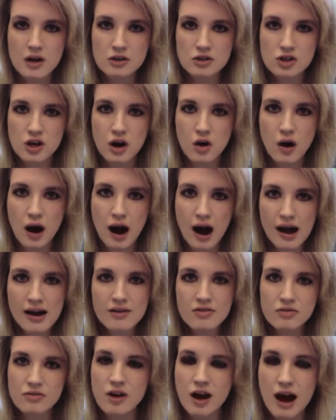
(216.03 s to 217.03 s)
So
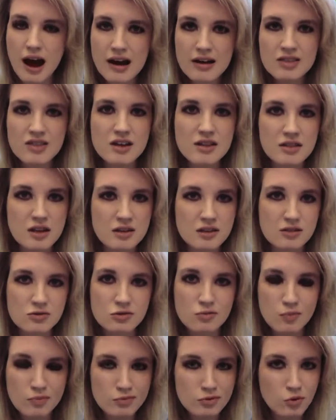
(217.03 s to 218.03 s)
I think that
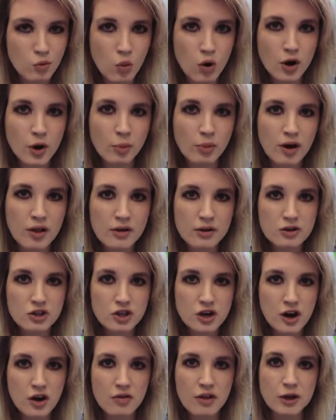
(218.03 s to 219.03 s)
Warner Brothers,
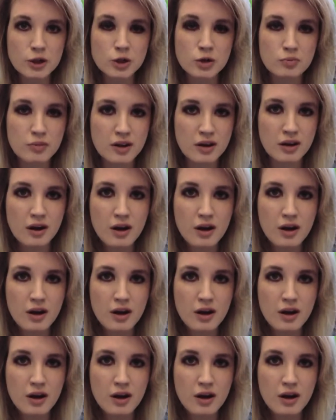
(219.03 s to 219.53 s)
they should